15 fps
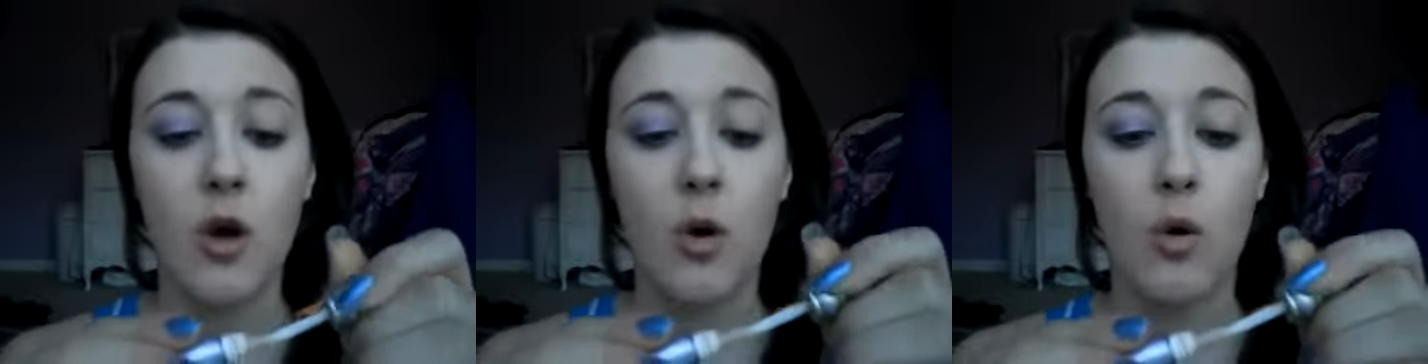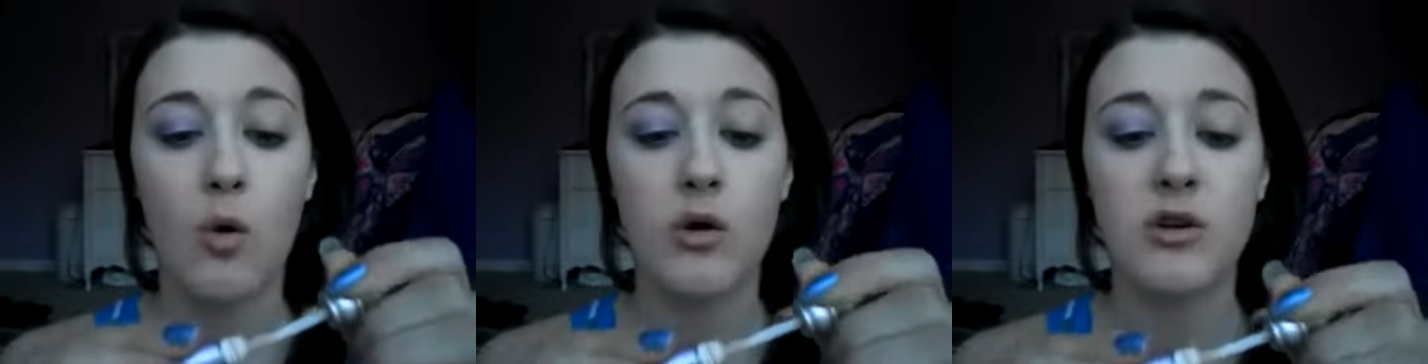
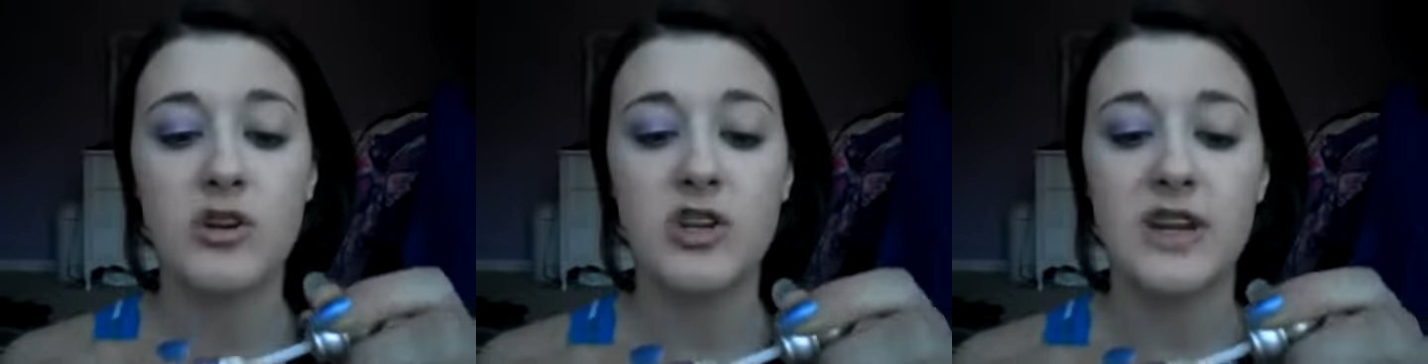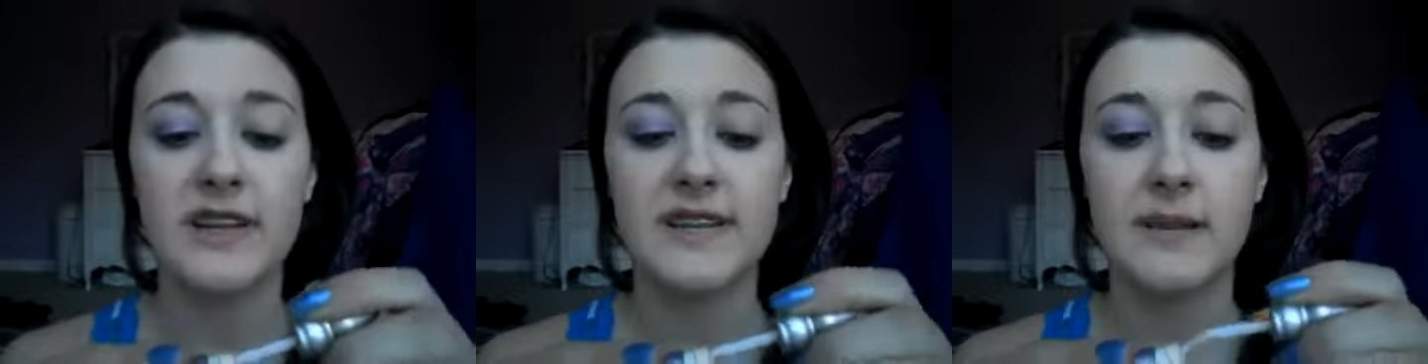or
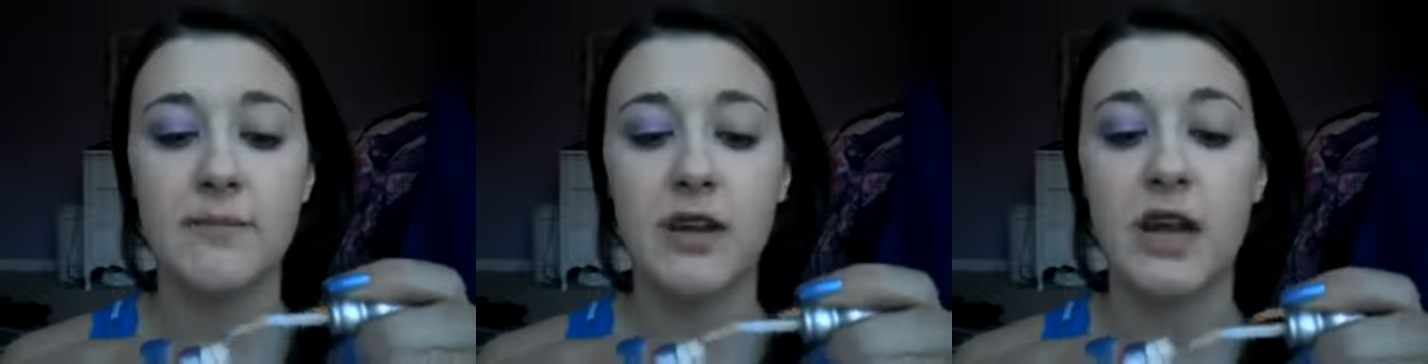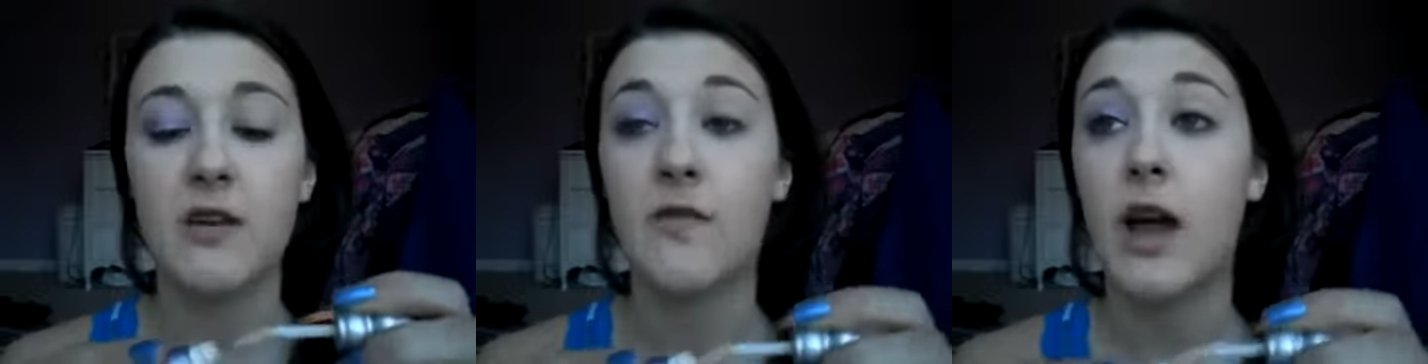just some
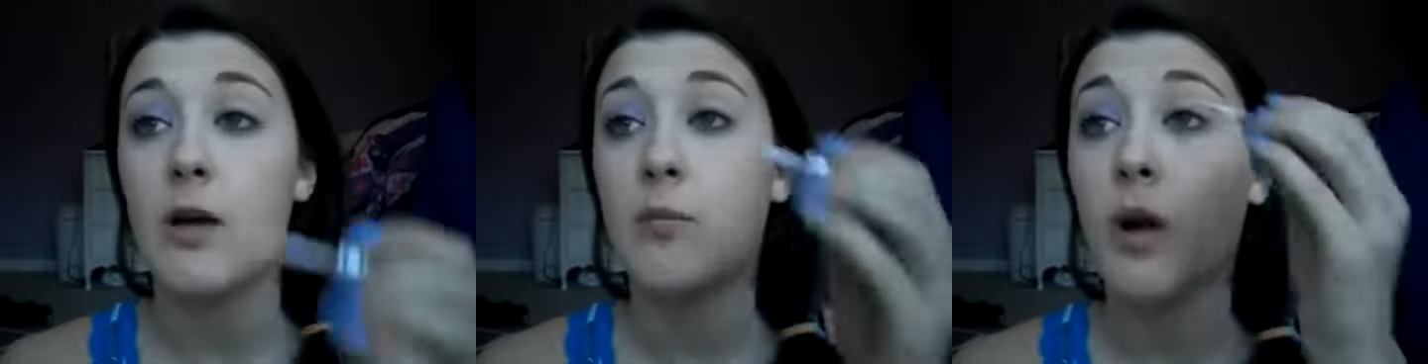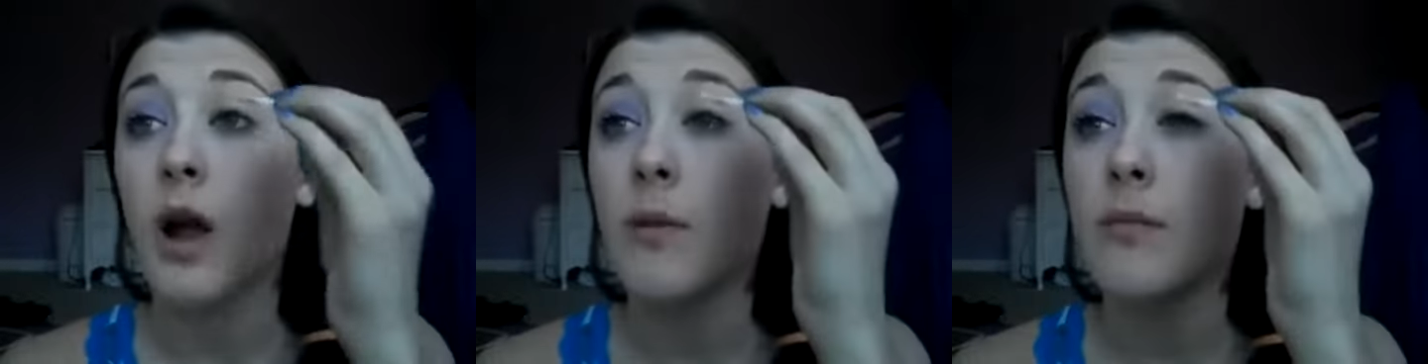kind of eye
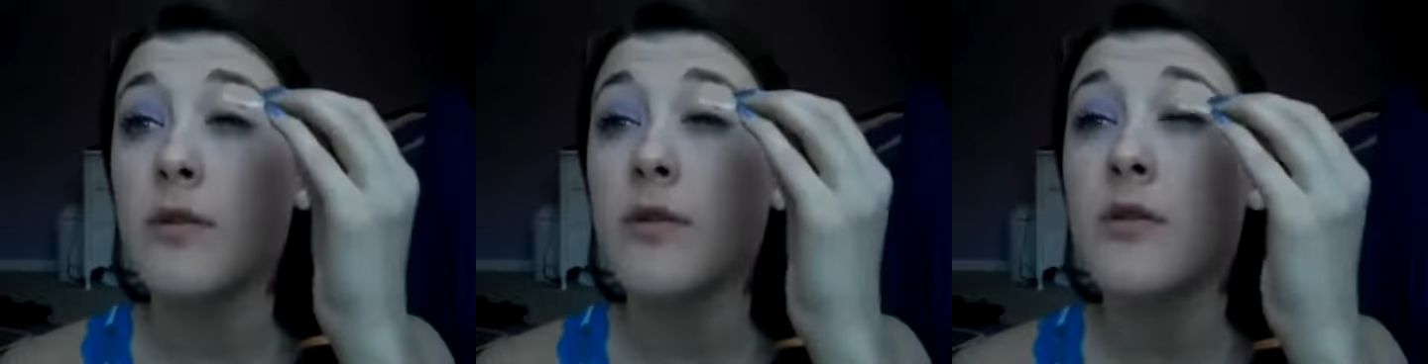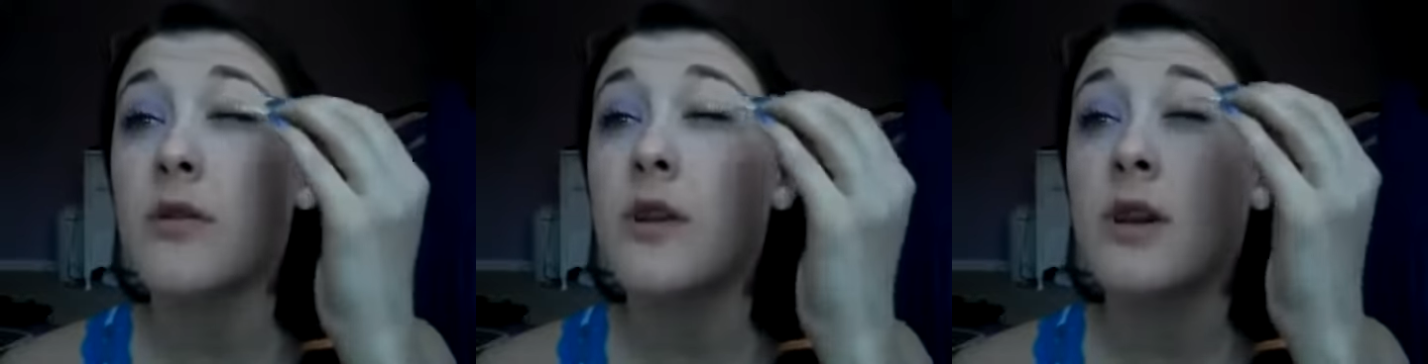
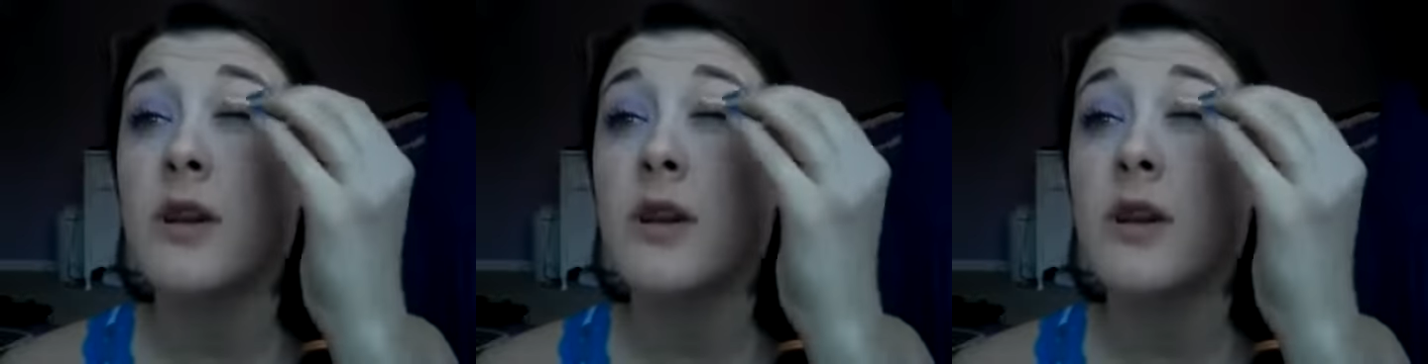primer